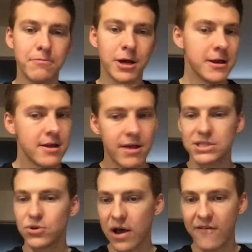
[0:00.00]
but they
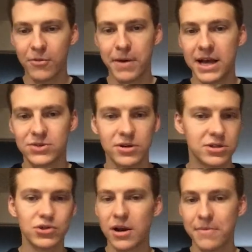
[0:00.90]
still have the pass rush to
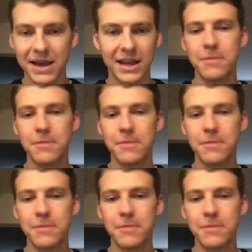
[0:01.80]
try to make an